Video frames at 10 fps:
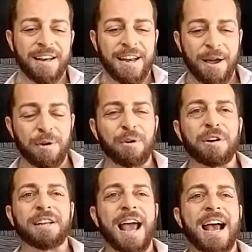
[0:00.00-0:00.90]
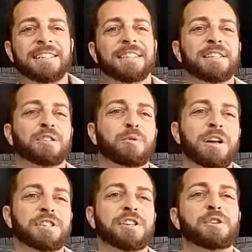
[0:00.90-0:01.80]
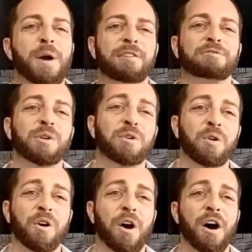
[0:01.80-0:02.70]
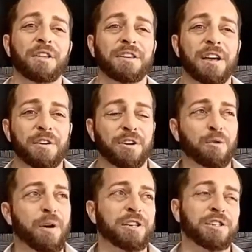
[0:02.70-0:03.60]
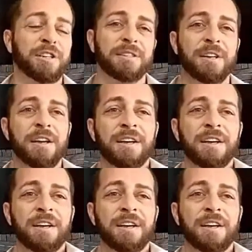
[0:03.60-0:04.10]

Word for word: Now, in order to ask this question, you have to ignore all the other questions,